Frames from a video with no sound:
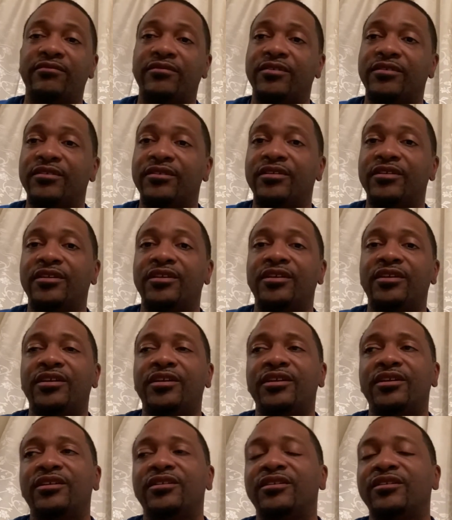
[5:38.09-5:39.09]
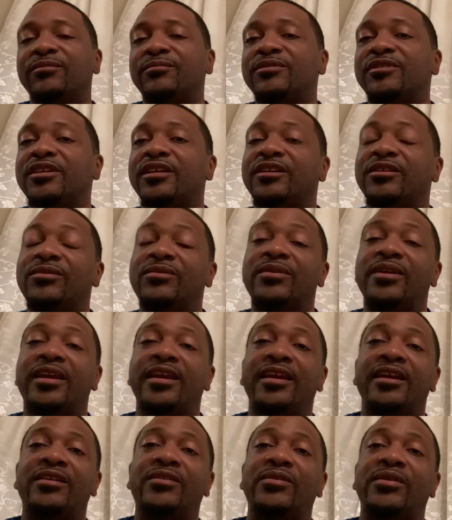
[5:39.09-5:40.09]
You know what I'm saying? Don't
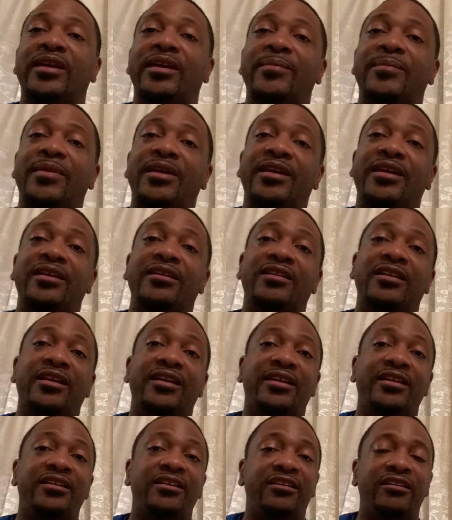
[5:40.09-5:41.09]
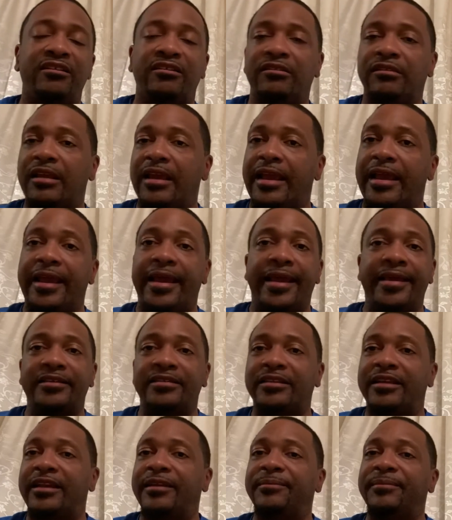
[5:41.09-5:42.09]
hate on that man. Like, ask
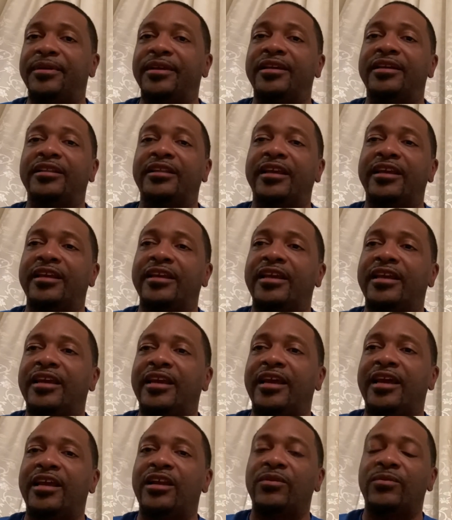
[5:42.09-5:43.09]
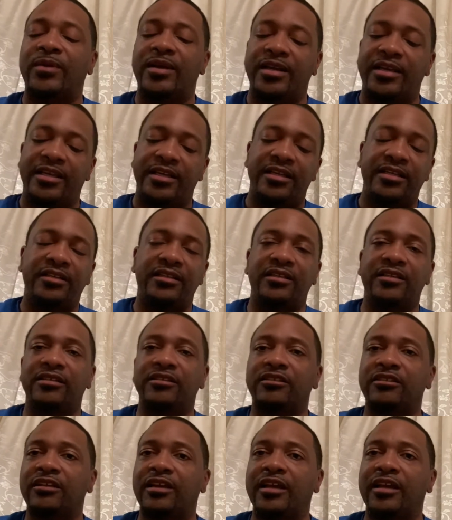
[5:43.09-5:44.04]
that man, like, how do I get this?